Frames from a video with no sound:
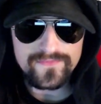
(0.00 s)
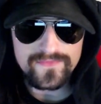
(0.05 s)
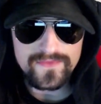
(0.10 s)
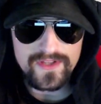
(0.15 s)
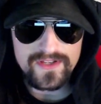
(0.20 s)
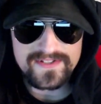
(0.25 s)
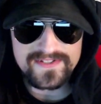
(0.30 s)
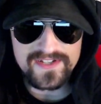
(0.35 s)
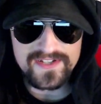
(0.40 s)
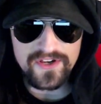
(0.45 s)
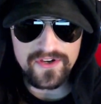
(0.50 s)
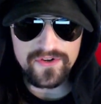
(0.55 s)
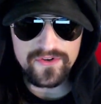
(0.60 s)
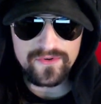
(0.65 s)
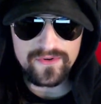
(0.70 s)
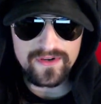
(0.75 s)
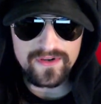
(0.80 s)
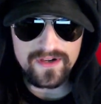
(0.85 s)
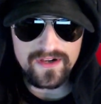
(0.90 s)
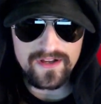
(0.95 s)
So
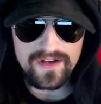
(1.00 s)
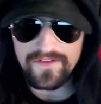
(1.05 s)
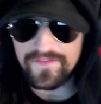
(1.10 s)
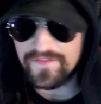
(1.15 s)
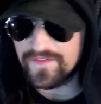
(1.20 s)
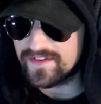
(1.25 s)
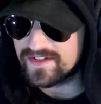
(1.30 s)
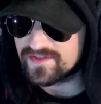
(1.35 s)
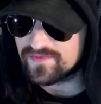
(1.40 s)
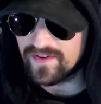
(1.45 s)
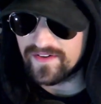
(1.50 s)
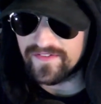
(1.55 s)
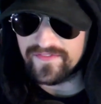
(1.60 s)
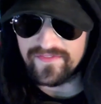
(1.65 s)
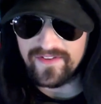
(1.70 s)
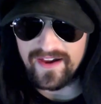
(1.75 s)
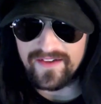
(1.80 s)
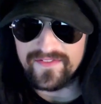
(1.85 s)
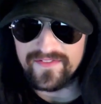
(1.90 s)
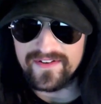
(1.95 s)
enough of this riff
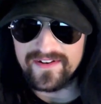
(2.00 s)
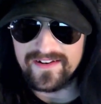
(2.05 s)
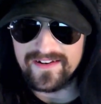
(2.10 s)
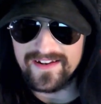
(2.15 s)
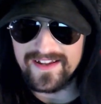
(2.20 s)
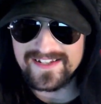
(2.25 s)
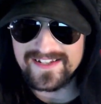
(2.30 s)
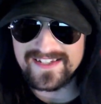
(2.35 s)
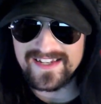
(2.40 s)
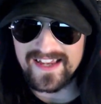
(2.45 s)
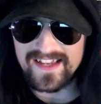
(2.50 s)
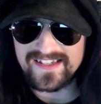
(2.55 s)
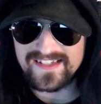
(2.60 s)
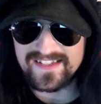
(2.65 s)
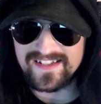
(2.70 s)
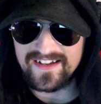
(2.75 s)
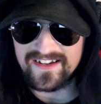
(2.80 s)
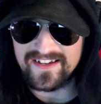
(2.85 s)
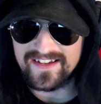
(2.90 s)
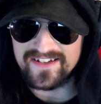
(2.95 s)
raffing. Let's get
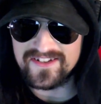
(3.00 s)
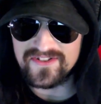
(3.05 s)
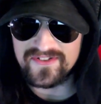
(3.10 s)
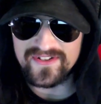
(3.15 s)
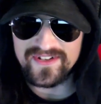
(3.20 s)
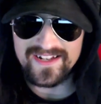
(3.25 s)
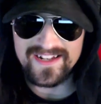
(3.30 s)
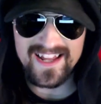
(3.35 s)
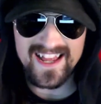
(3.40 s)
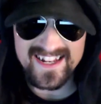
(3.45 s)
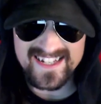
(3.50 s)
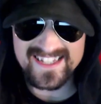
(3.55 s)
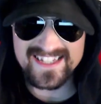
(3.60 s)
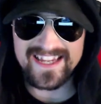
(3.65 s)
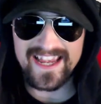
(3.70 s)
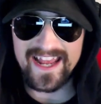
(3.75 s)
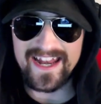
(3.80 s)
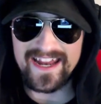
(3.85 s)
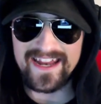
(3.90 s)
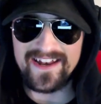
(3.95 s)
stuck into it. Let's
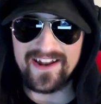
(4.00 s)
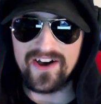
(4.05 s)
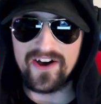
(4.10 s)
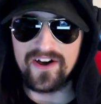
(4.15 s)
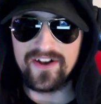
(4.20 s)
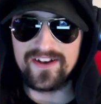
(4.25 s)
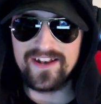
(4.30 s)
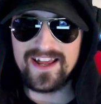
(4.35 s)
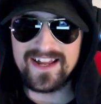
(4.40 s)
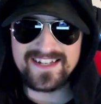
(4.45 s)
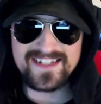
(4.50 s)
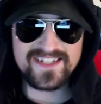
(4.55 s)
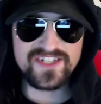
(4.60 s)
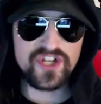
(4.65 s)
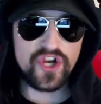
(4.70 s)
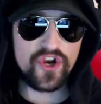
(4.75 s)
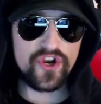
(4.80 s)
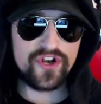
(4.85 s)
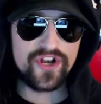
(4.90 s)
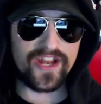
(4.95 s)
get it on. Let's
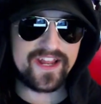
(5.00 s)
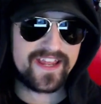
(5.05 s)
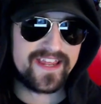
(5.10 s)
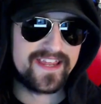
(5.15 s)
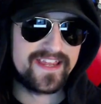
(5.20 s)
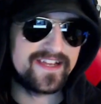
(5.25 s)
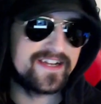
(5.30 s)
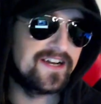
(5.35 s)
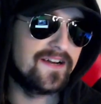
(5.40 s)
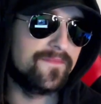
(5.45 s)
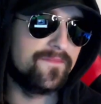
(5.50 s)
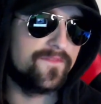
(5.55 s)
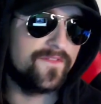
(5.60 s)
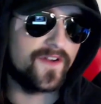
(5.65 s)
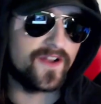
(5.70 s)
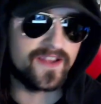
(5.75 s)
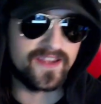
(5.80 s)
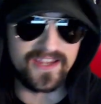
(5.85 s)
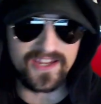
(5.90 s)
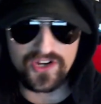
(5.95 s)
turn the heat up.
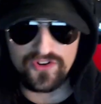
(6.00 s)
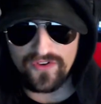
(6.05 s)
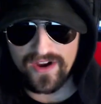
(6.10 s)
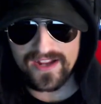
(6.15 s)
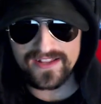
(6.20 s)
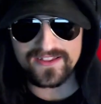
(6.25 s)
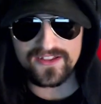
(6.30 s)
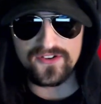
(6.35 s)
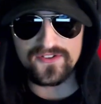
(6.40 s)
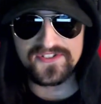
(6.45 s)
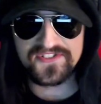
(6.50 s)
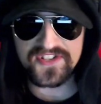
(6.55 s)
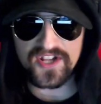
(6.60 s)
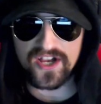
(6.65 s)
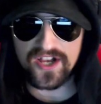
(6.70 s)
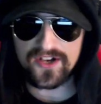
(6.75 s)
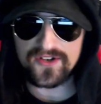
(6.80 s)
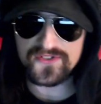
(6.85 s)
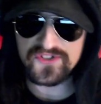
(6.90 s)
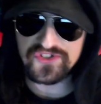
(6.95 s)
Fuck it. Crank those
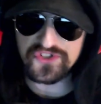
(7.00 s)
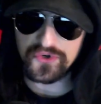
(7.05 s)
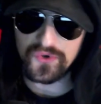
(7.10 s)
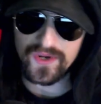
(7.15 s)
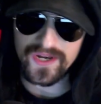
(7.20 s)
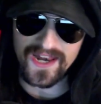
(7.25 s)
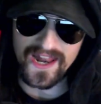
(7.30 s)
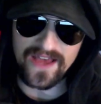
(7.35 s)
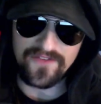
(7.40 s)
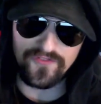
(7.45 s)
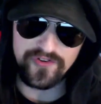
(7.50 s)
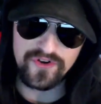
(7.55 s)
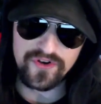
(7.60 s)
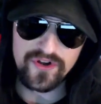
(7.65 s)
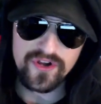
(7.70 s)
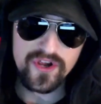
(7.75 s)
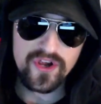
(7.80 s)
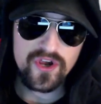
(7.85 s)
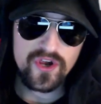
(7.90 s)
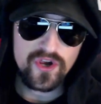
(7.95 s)
dials to eleven.
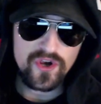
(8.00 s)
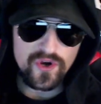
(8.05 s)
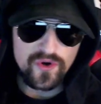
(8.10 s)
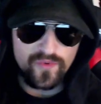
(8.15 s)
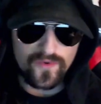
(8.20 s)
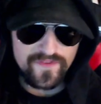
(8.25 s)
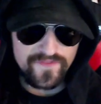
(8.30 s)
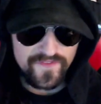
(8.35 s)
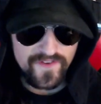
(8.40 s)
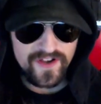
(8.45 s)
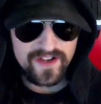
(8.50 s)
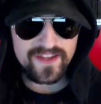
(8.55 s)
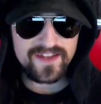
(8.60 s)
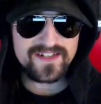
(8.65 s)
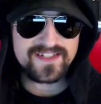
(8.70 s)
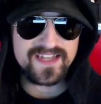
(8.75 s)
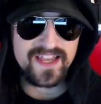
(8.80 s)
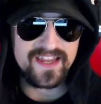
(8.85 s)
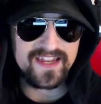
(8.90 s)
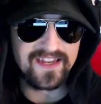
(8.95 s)
We're fucking
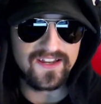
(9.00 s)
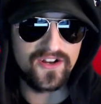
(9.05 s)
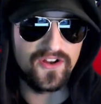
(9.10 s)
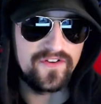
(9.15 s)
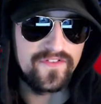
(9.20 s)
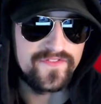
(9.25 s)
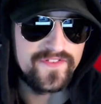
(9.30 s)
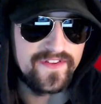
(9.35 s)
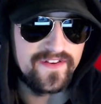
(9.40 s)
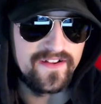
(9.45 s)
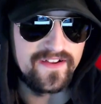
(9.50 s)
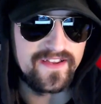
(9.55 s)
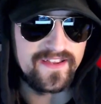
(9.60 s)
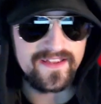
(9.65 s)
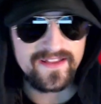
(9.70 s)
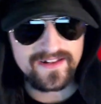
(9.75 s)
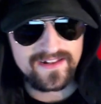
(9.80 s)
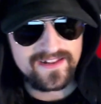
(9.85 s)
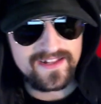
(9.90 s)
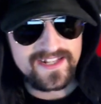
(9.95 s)
taking off tonight.
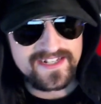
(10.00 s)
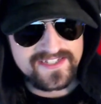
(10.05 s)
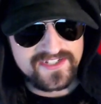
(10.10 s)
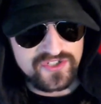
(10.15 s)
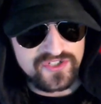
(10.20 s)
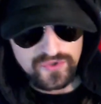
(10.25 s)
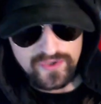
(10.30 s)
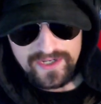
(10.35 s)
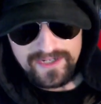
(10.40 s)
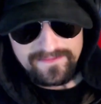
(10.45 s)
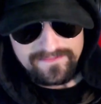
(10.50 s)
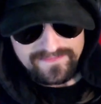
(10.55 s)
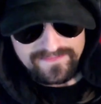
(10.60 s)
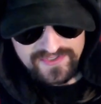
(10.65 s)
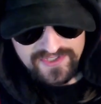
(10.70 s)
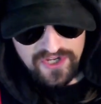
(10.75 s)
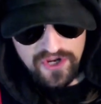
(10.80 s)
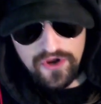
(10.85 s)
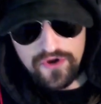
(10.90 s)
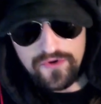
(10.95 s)
Let's do it.
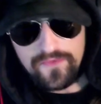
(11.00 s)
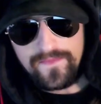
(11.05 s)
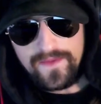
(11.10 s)
So.